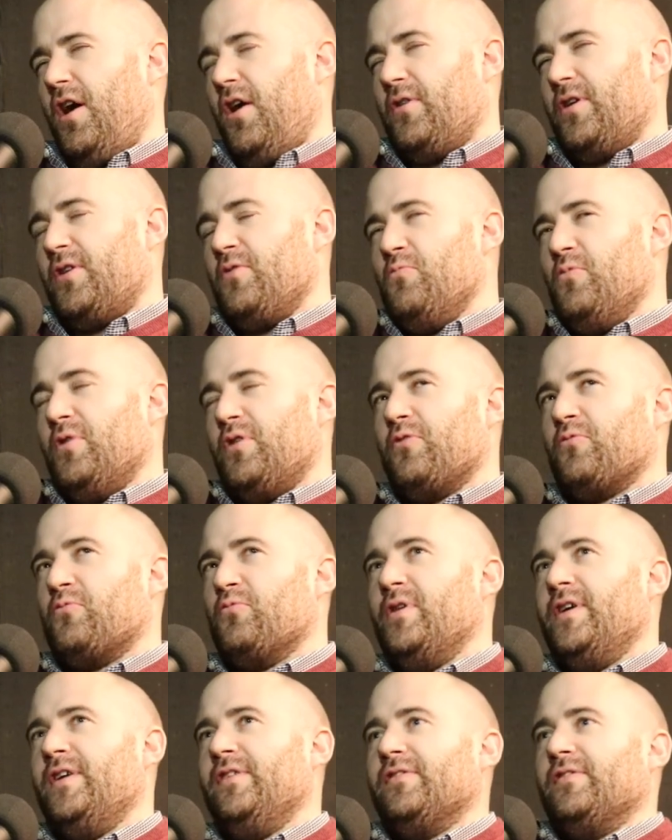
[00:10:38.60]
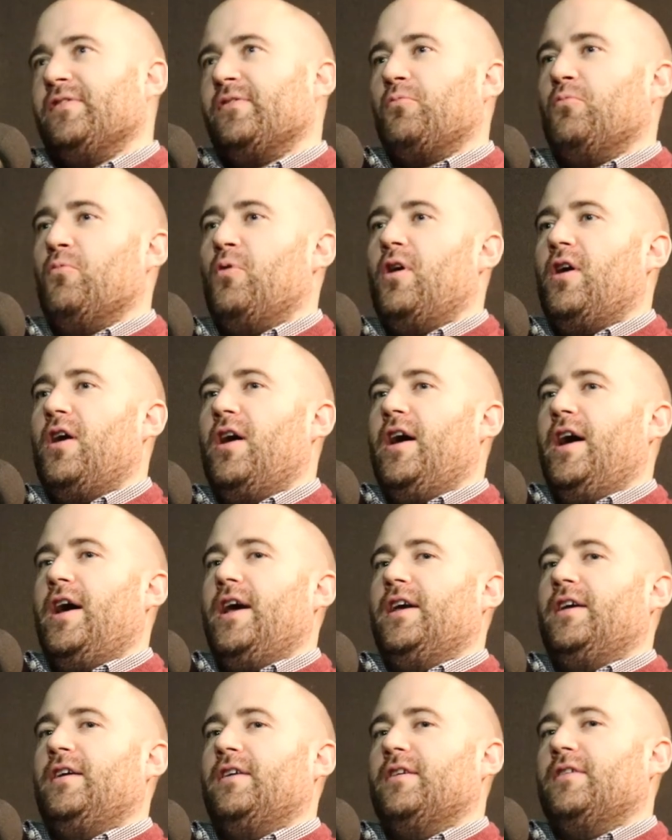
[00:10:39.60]
I reckon one of the reasons
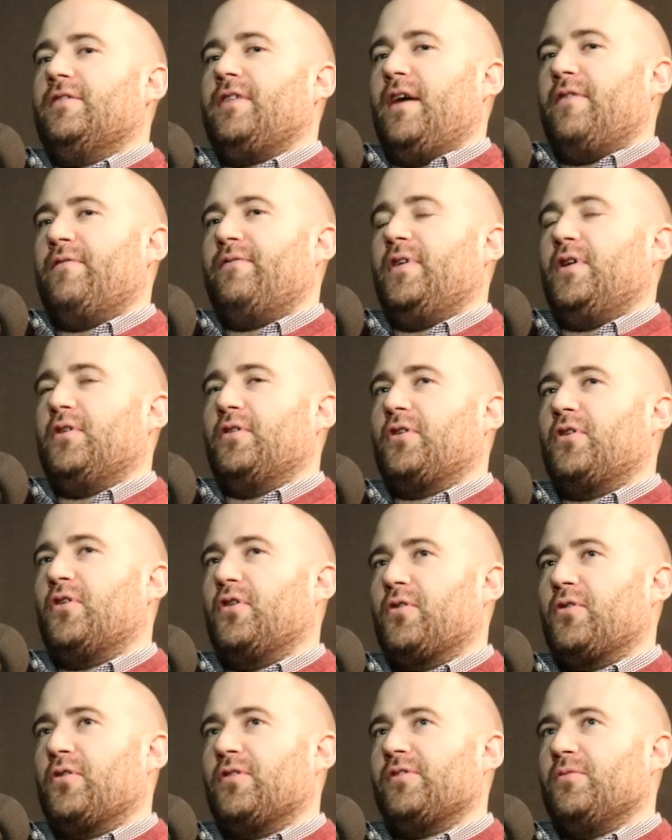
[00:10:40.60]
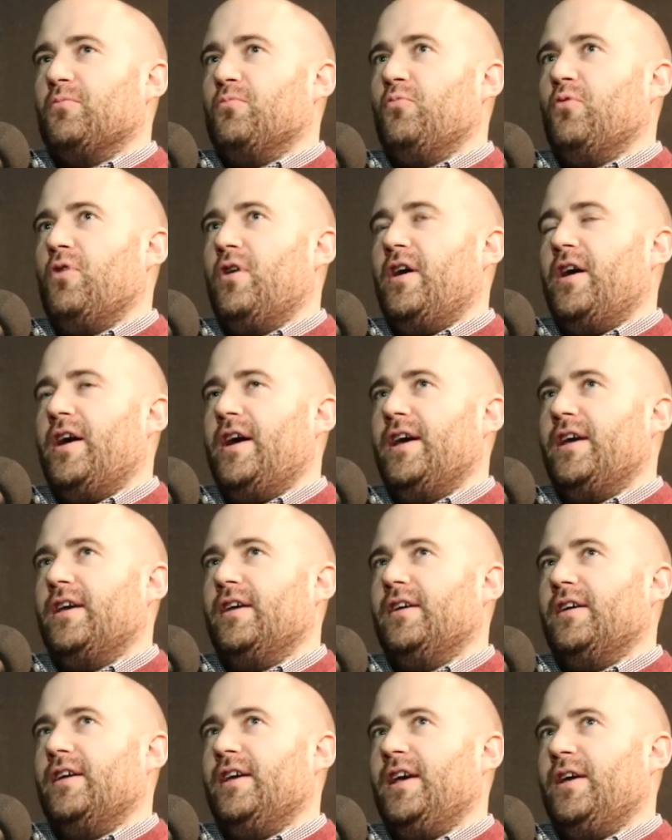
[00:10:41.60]
why that felt in Congress and why
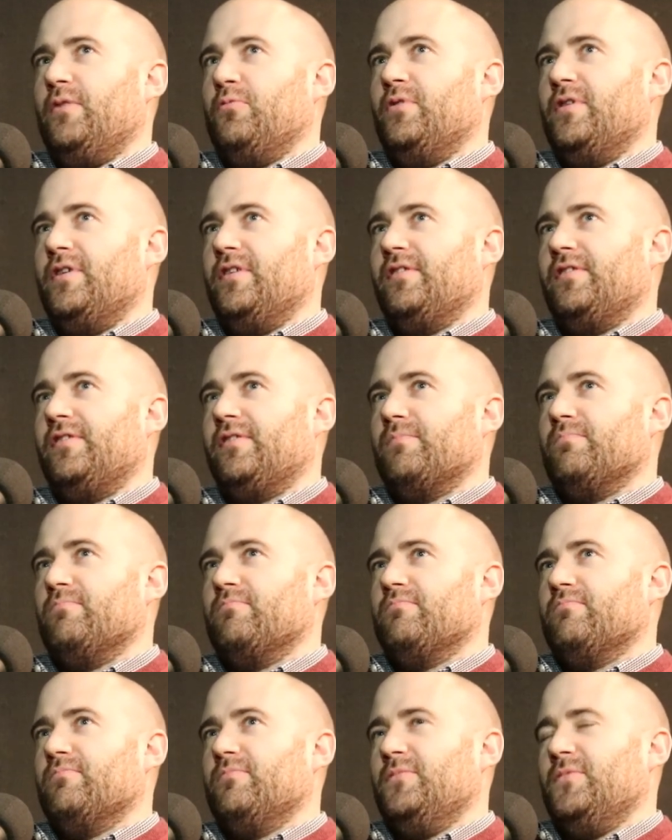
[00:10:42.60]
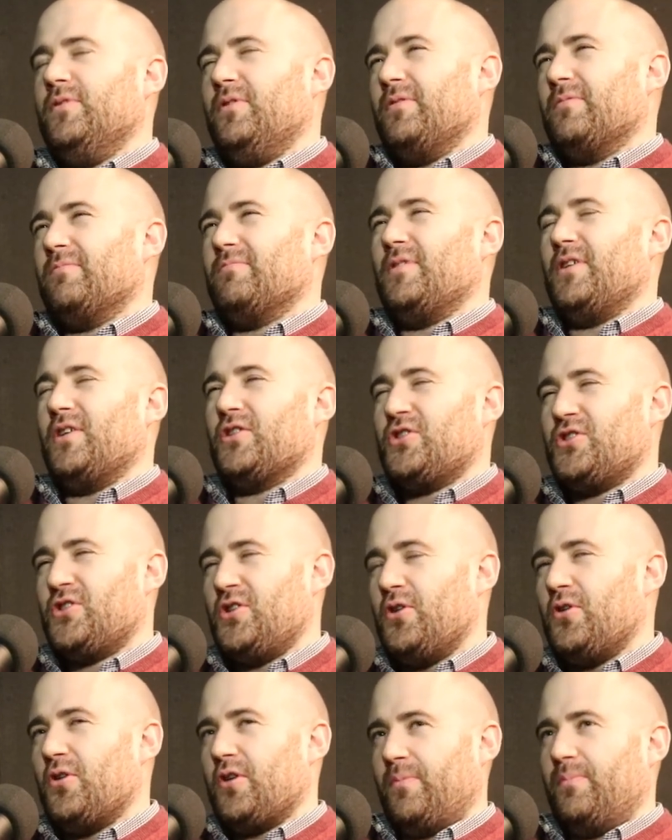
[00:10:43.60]
it was not a
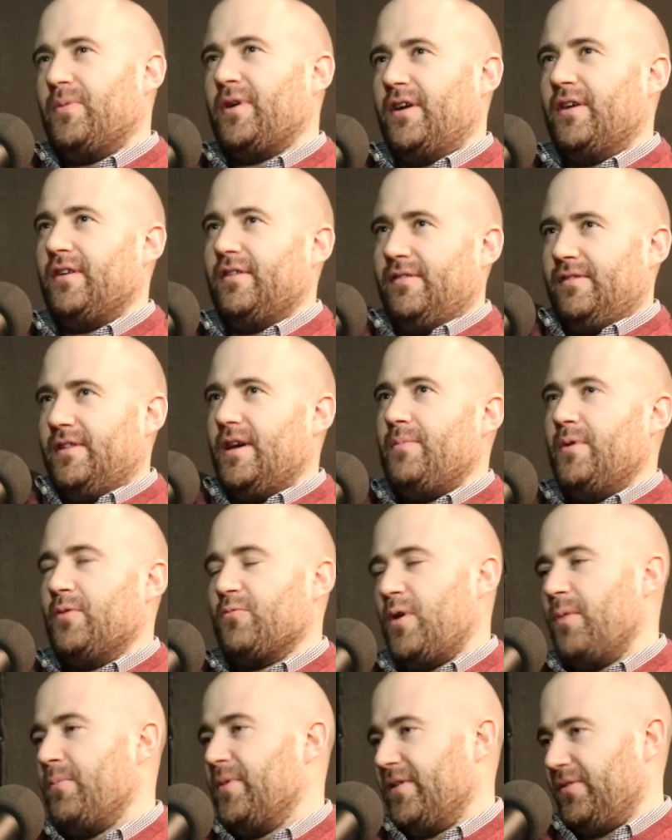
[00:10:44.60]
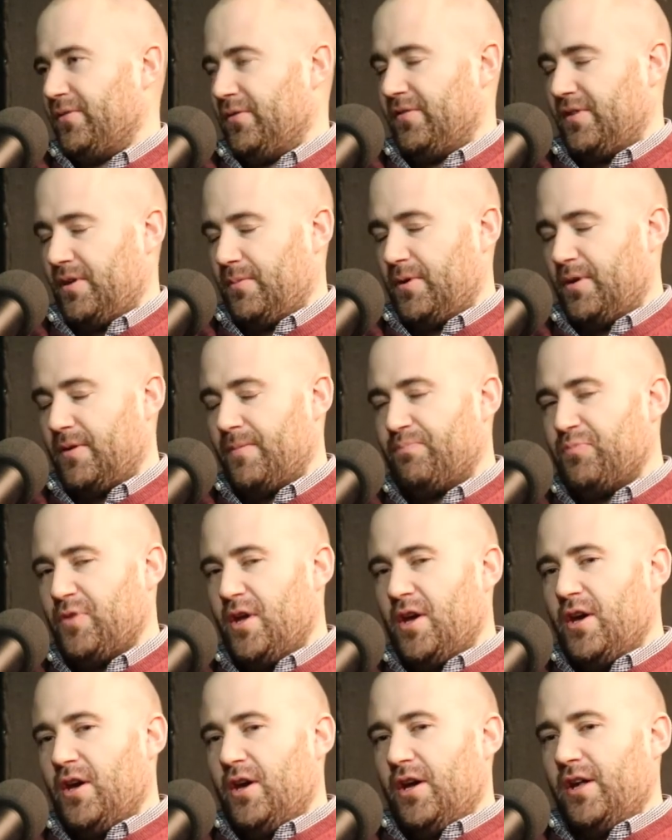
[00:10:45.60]
shock because mm. there have been rumblings all summer
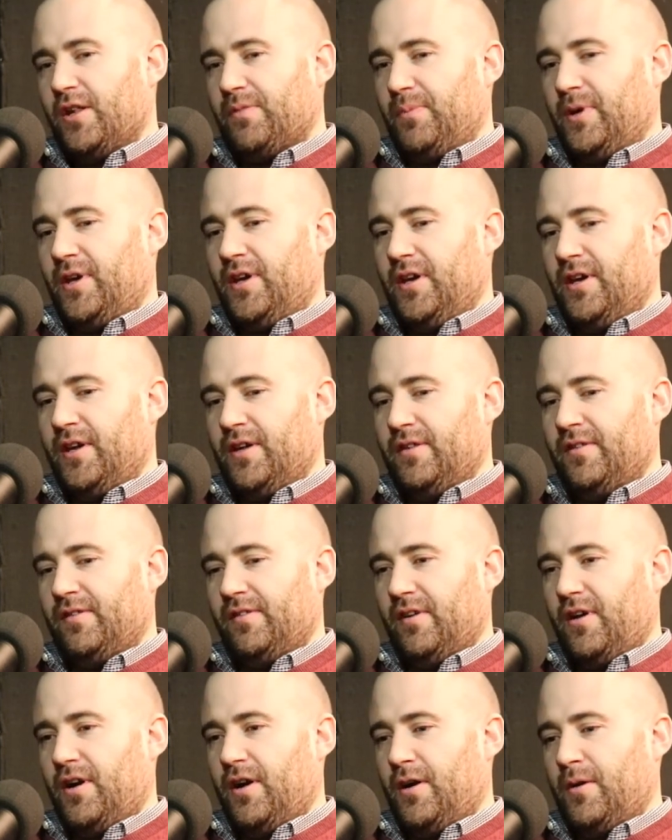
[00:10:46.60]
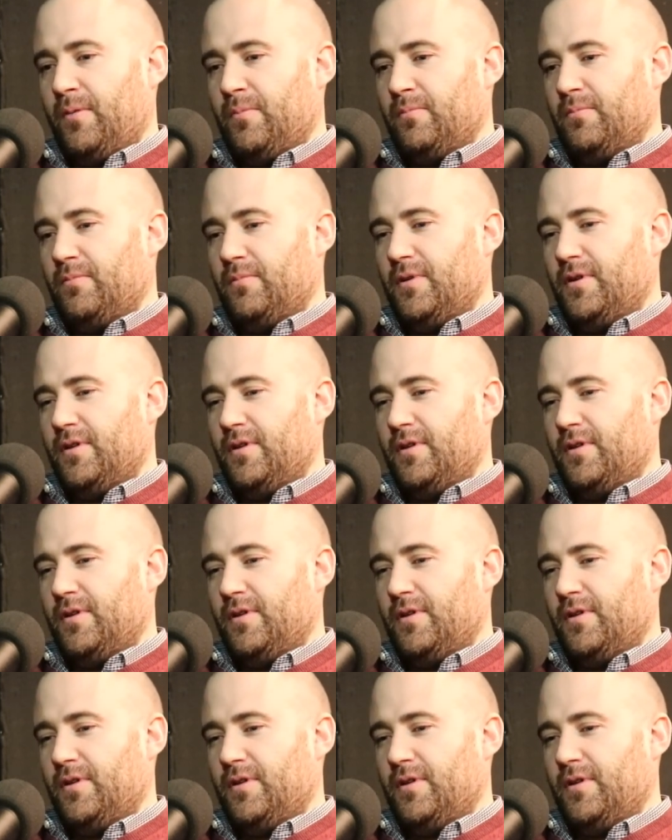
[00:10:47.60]
is because um,